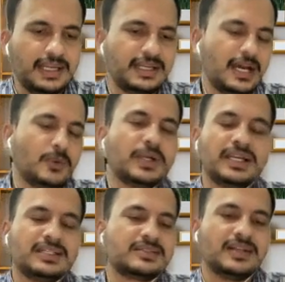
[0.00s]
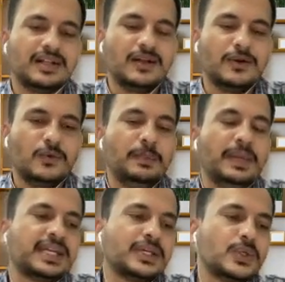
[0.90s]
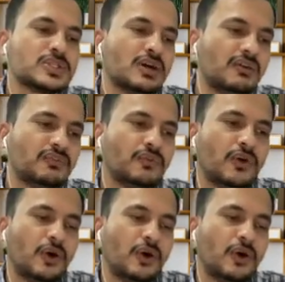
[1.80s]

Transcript: nowadays, we make use of